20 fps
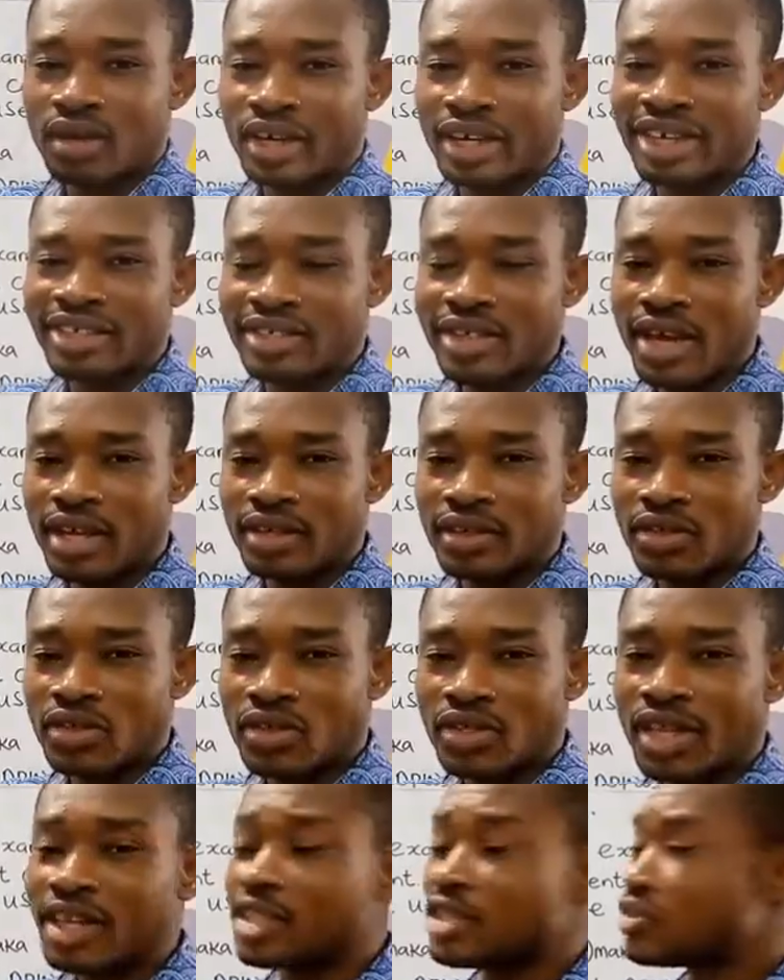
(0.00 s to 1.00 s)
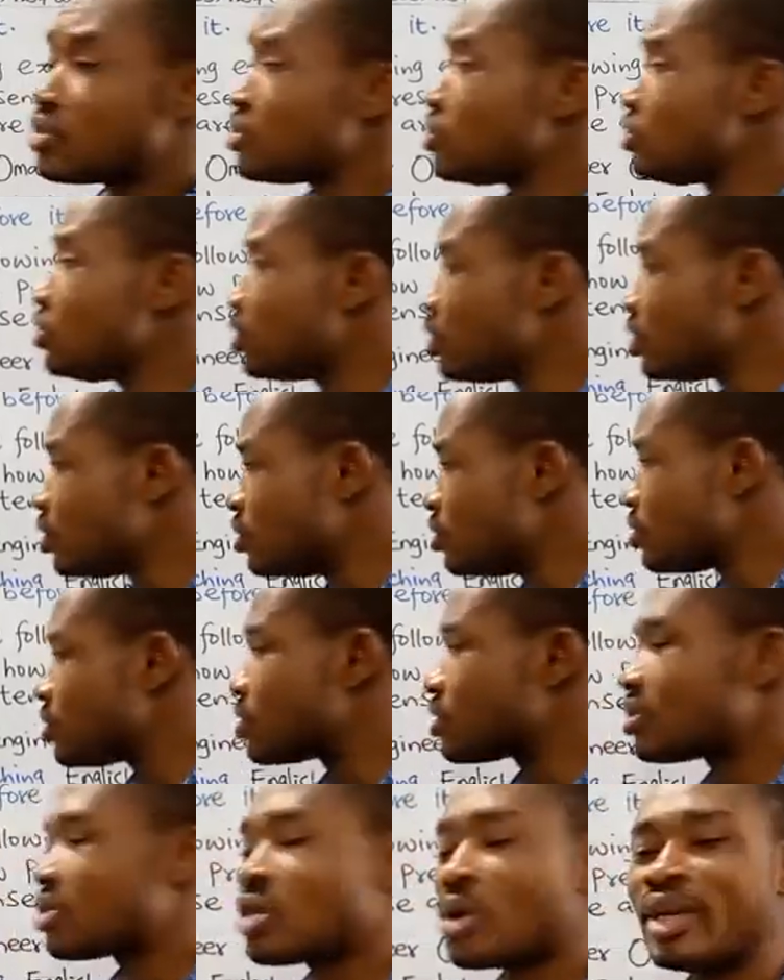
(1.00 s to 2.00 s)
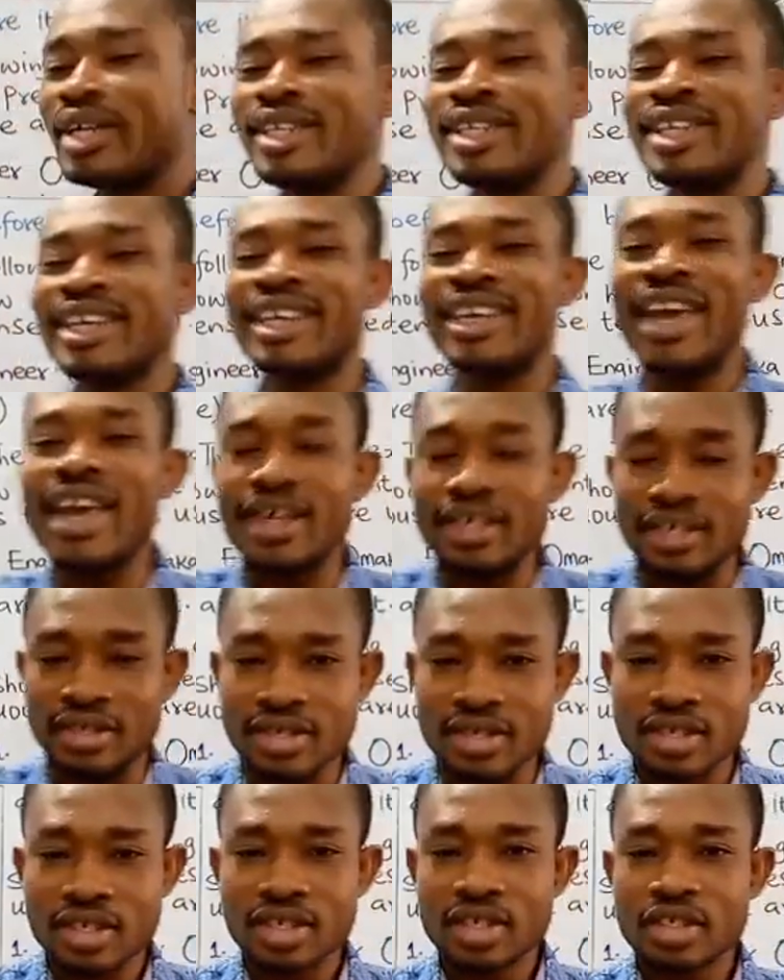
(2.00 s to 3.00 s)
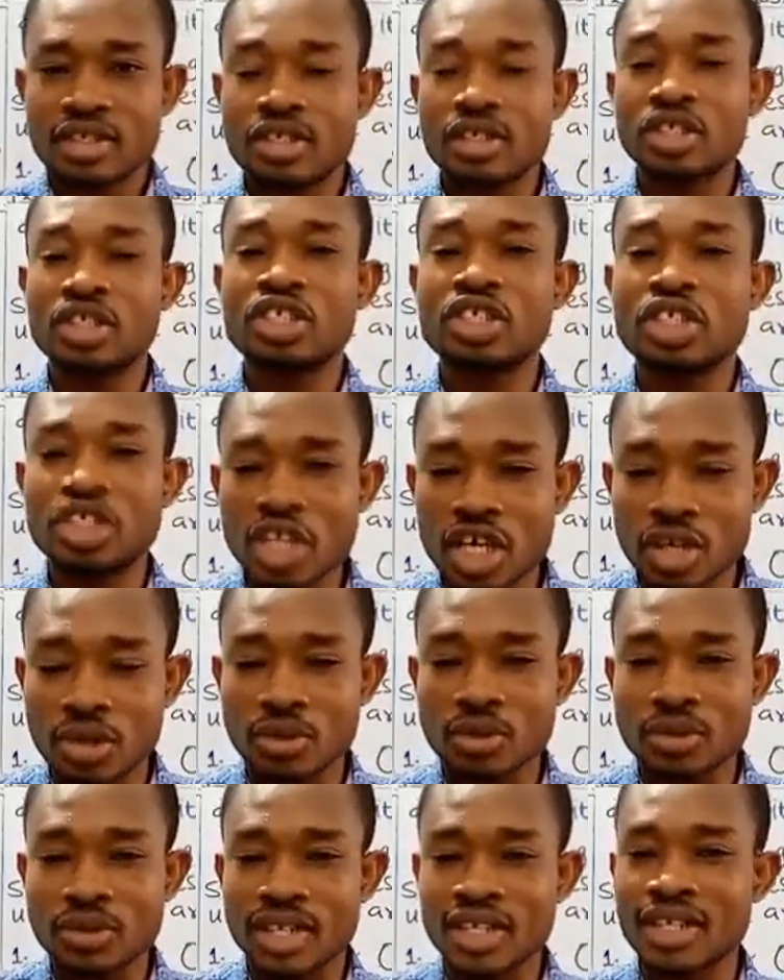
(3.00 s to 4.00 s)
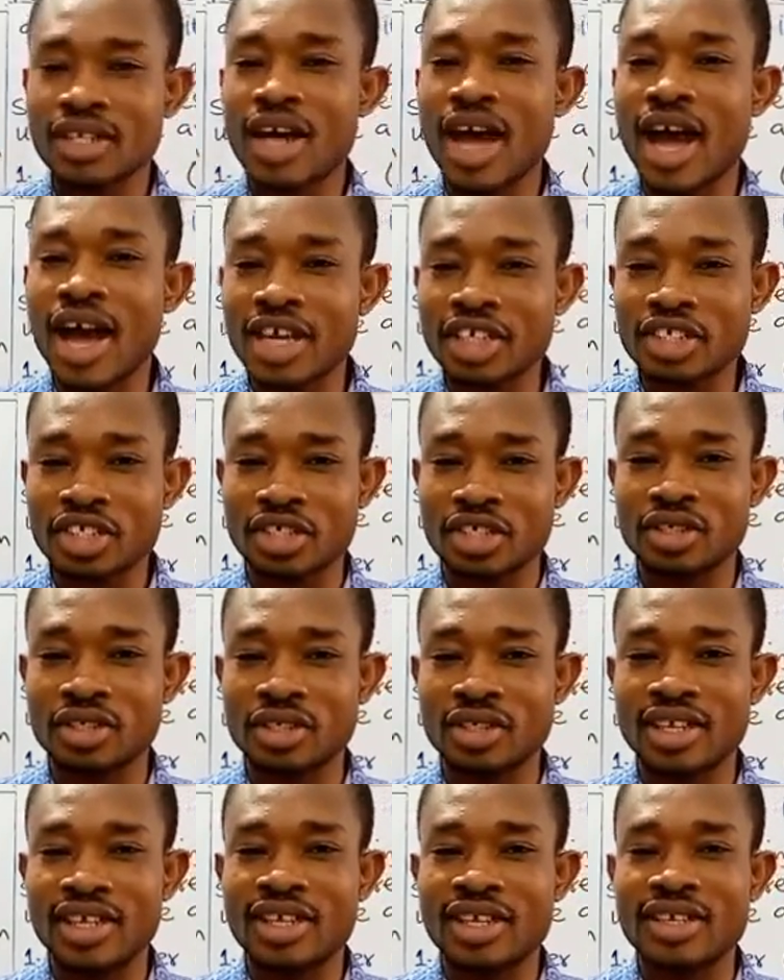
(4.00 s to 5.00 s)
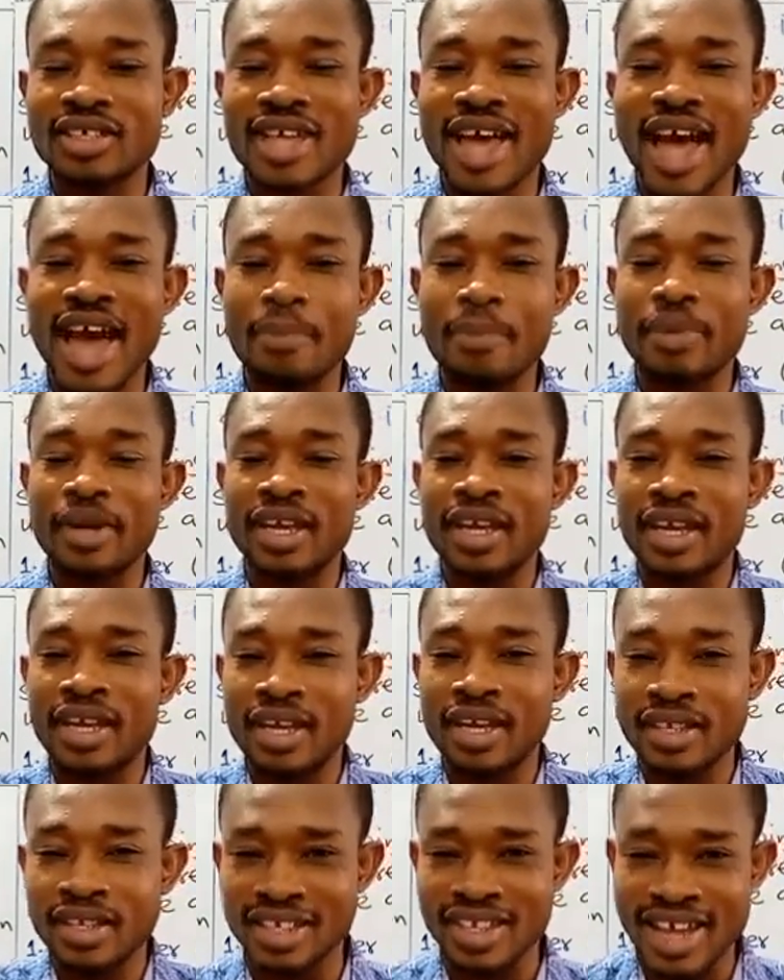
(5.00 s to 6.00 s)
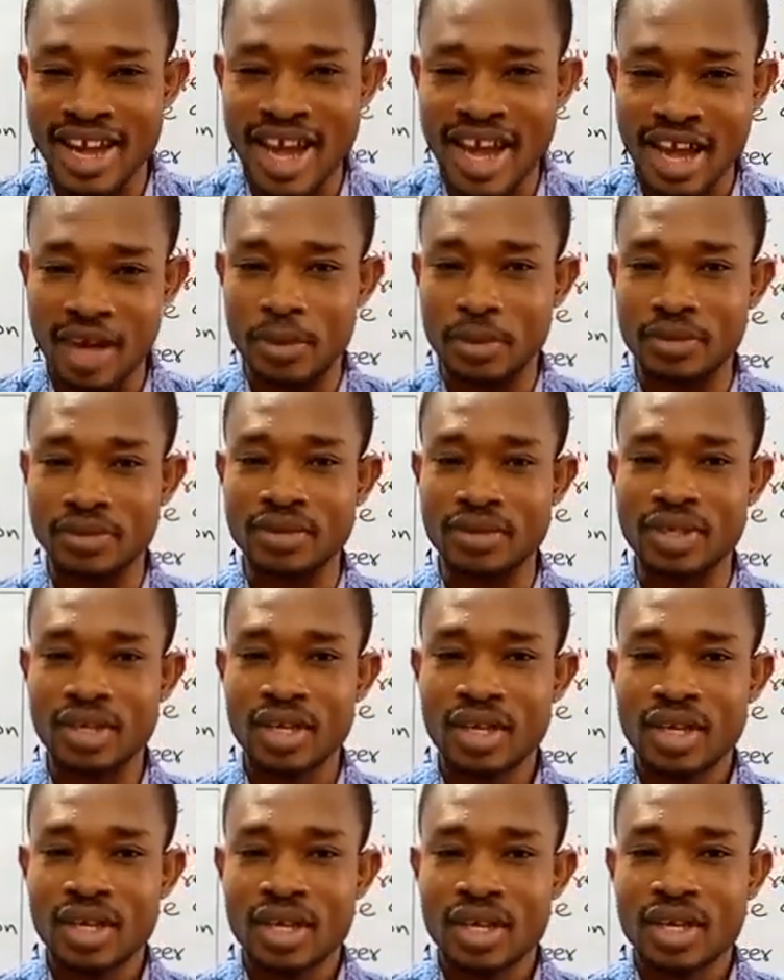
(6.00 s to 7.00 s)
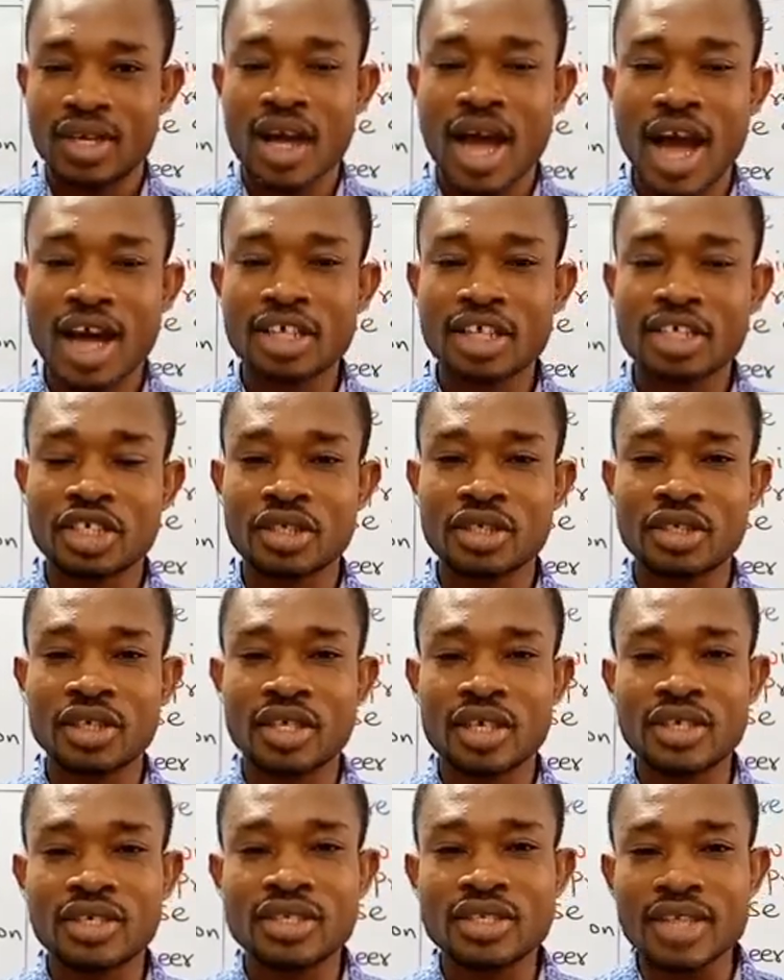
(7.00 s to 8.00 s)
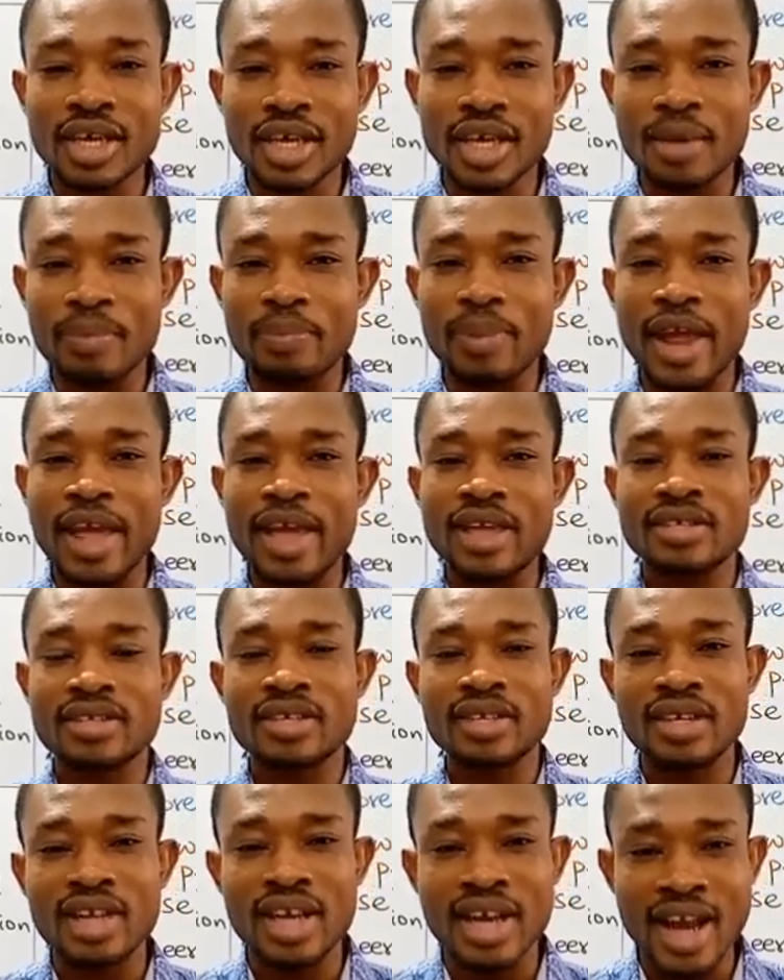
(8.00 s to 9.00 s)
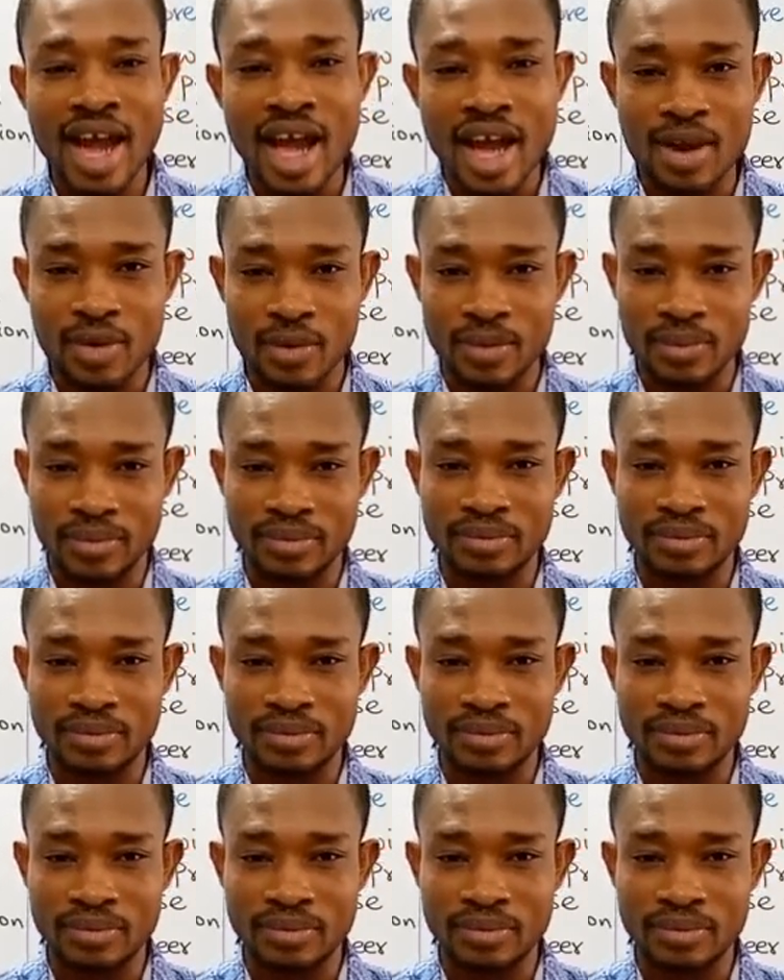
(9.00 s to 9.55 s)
a tense that is used to indicate, to show that an action is happening now. An action is taking place now.